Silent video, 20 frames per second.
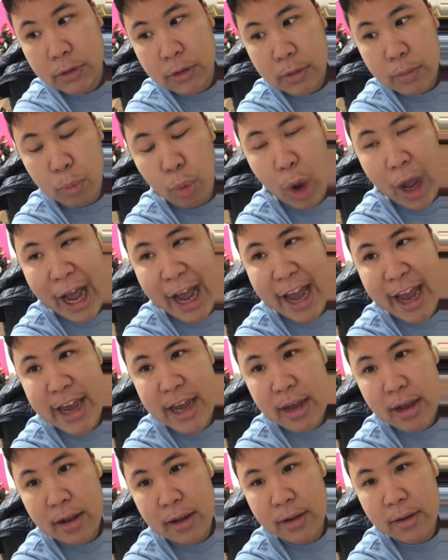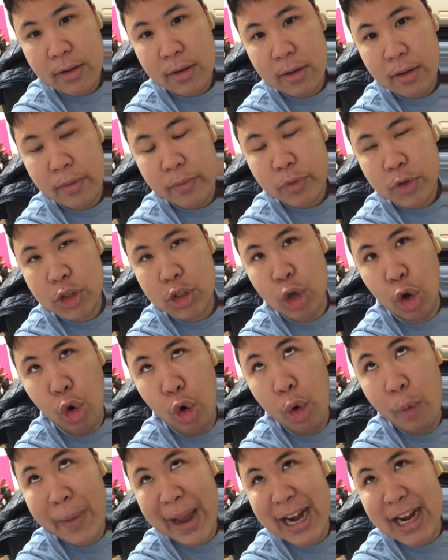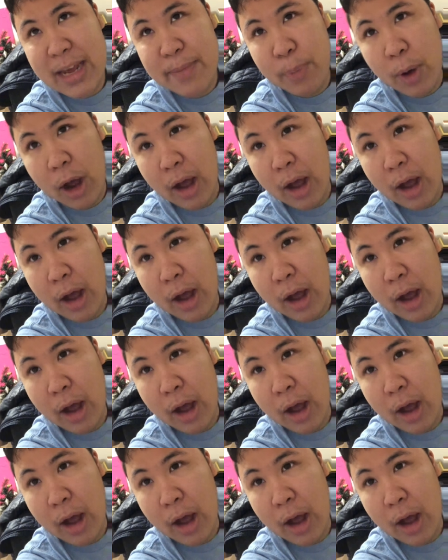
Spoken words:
why so many of